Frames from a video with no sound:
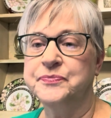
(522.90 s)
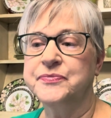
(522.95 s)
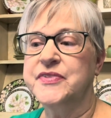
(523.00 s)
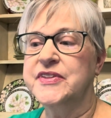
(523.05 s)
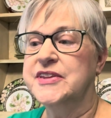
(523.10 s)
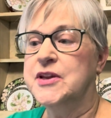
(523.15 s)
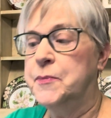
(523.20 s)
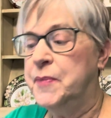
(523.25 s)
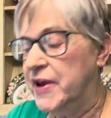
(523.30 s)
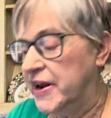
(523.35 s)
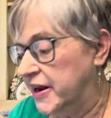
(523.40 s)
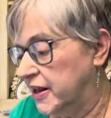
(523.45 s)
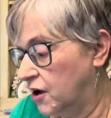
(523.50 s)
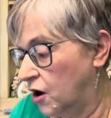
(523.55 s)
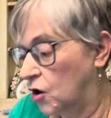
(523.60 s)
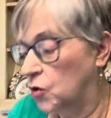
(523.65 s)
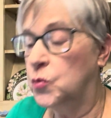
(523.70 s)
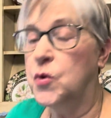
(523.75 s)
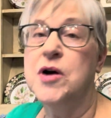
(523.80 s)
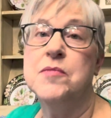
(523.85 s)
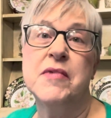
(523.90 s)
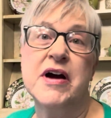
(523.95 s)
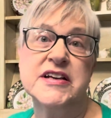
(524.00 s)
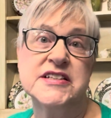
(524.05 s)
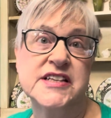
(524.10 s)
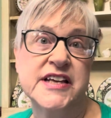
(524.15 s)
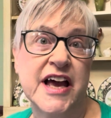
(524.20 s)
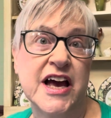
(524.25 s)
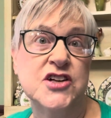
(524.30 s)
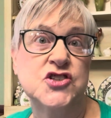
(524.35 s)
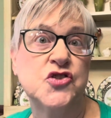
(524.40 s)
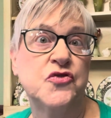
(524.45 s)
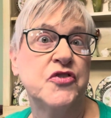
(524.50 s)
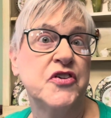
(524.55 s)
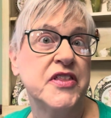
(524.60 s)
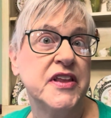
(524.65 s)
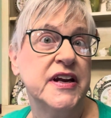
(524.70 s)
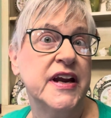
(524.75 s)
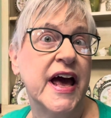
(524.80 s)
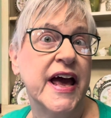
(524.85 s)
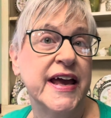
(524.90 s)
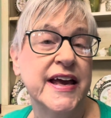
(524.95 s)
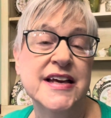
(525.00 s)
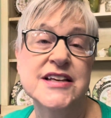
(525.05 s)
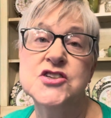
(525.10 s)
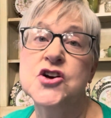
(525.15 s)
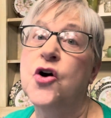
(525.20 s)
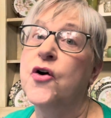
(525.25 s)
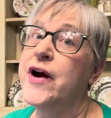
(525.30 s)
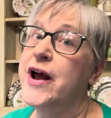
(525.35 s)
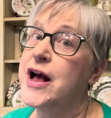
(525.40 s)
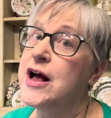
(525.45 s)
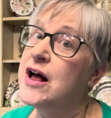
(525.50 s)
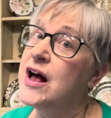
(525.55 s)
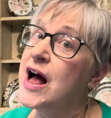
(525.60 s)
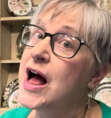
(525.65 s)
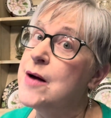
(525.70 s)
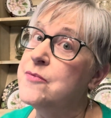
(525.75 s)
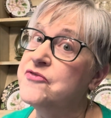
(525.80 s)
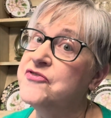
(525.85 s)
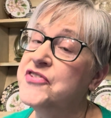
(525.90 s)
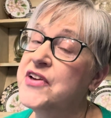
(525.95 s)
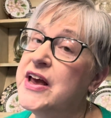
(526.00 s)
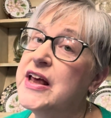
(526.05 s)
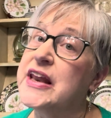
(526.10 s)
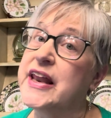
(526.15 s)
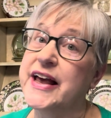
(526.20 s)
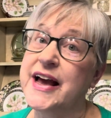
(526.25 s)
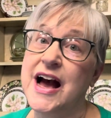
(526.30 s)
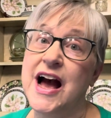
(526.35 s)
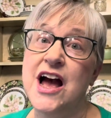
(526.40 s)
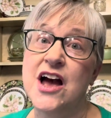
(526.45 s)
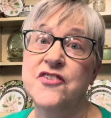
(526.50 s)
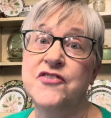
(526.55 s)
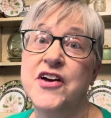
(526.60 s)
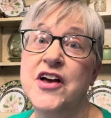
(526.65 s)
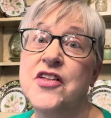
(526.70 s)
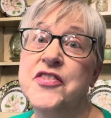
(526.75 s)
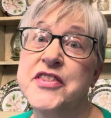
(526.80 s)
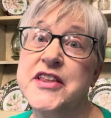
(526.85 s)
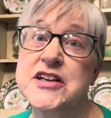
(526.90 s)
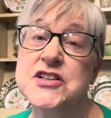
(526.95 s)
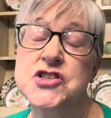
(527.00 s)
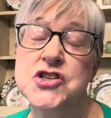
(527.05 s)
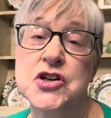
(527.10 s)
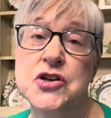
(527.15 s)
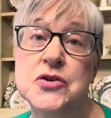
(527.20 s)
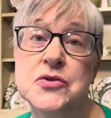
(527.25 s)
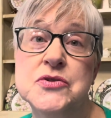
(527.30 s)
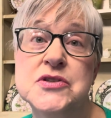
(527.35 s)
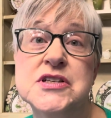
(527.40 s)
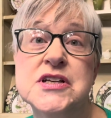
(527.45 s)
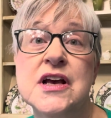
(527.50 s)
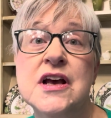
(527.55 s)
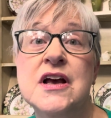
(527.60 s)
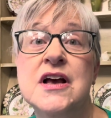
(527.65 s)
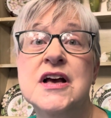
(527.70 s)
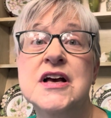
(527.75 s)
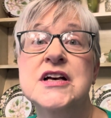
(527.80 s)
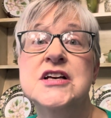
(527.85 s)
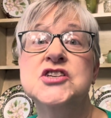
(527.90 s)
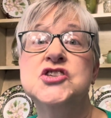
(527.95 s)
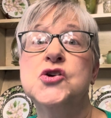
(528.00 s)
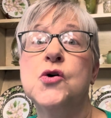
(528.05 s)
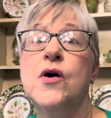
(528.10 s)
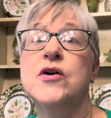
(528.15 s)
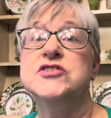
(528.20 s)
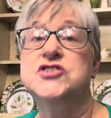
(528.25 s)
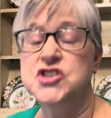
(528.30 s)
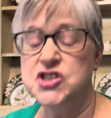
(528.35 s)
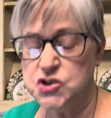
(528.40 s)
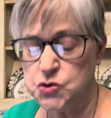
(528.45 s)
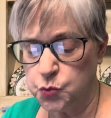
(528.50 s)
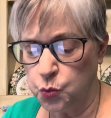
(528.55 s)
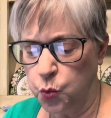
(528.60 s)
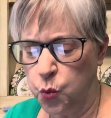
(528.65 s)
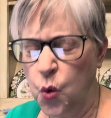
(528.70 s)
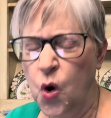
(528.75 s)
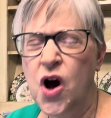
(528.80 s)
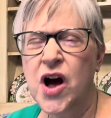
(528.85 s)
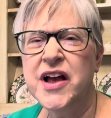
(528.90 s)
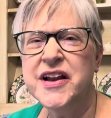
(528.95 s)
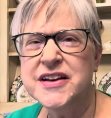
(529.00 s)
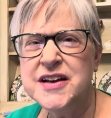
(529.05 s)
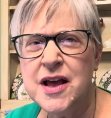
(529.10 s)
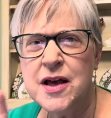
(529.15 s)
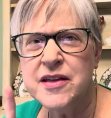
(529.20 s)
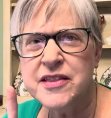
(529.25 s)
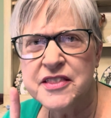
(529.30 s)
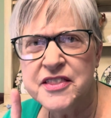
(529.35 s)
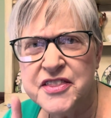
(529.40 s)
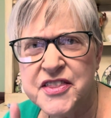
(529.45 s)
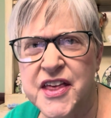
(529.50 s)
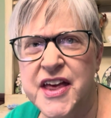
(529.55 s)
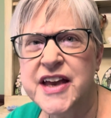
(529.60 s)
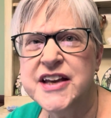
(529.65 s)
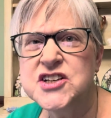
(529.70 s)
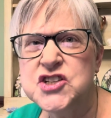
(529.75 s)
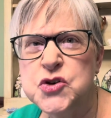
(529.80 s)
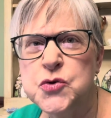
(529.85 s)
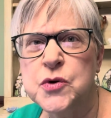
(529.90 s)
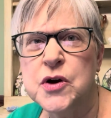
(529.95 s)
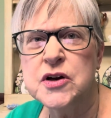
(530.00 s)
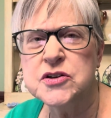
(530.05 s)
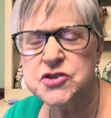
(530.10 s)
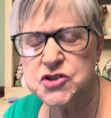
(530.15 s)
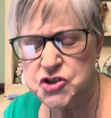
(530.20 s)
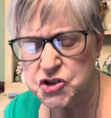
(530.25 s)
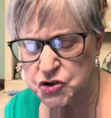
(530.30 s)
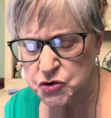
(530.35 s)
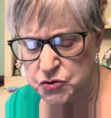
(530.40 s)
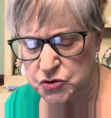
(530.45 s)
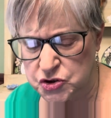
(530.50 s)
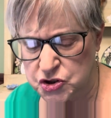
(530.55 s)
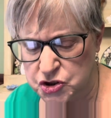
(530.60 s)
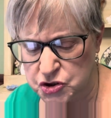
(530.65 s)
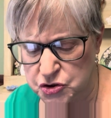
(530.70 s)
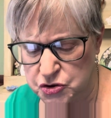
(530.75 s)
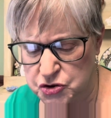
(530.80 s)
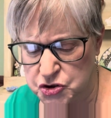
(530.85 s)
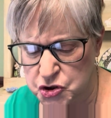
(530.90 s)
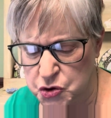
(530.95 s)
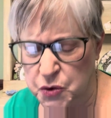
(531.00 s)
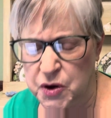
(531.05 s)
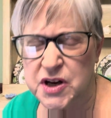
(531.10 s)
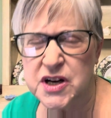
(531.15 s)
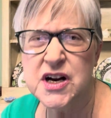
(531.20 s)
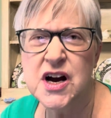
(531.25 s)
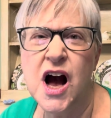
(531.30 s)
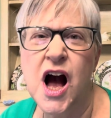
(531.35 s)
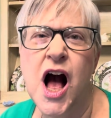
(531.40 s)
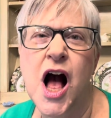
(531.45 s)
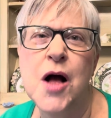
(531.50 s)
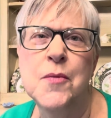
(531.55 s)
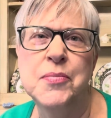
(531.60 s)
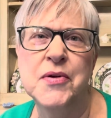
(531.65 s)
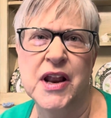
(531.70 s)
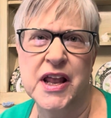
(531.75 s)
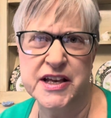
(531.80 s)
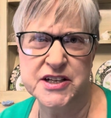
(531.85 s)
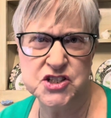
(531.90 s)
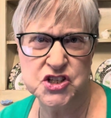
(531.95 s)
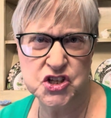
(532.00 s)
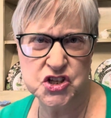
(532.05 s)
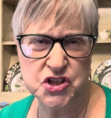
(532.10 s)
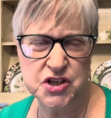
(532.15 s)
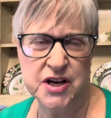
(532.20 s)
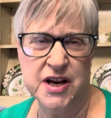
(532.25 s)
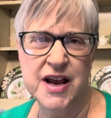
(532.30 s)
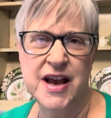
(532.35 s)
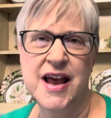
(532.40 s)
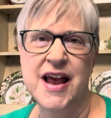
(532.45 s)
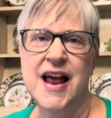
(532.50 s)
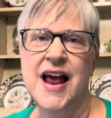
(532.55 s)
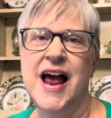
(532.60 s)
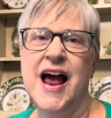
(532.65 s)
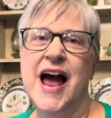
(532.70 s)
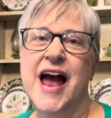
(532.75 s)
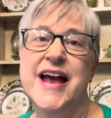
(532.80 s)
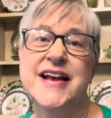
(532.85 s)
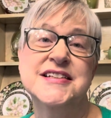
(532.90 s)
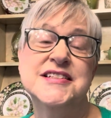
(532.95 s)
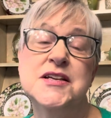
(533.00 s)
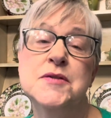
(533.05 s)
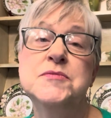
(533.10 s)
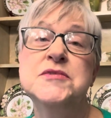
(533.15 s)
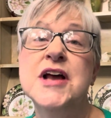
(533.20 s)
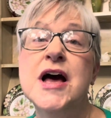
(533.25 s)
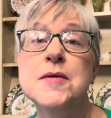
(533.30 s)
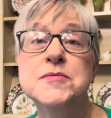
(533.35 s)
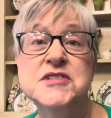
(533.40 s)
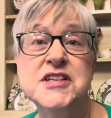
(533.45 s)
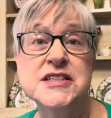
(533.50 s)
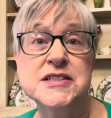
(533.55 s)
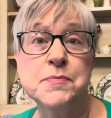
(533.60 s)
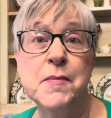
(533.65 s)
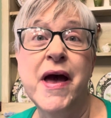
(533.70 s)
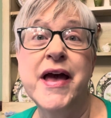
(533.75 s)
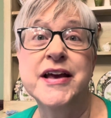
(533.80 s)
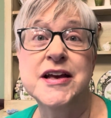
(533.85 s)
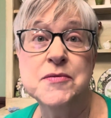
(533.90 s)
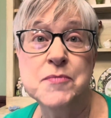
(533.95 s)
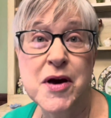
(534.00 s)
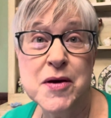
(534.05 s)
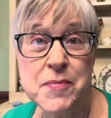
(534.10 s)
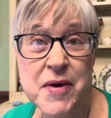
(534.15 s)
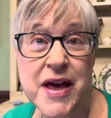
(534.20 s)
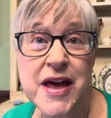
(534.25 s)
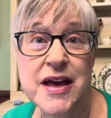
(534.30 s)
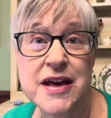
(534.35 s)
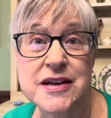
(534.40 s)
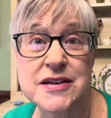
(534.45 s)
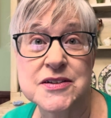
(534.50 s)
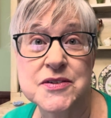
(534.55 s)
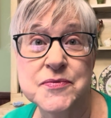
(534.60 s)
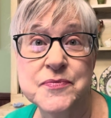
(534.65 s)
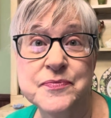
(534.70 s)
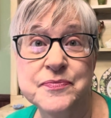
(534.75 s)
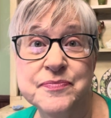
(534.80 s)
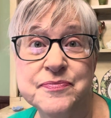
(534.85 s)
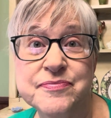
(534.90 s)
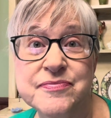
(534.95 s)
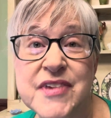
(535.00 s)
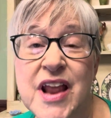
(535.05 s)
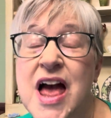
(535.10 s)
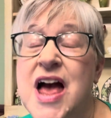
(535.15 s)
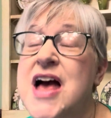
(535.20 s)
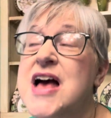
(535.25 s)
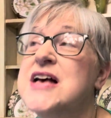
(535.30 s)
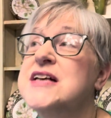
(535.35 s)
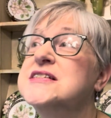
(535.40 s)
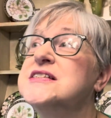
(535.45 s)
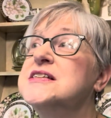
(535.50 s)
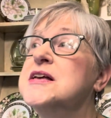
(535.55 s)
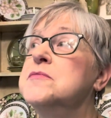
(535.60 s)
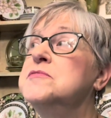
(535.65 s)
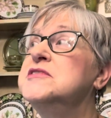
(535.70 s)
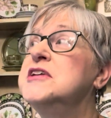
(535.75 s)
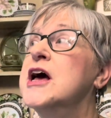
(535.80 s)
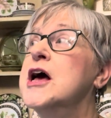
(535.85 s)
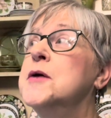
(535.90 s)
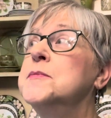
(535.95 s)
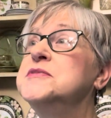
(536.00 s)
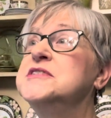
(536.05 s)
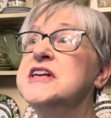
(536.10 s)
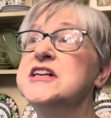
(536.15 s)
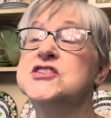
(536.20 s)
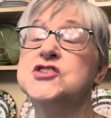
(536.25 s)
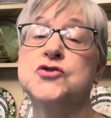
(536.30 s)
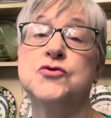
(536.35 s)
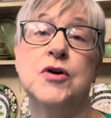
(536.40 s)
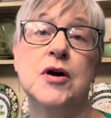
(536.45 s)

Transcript: depending on what my schedule for the day is or how I'm feeling, I have health issues. So just one thing to accomplish. And sometimes it's making my bed. Sometimes it's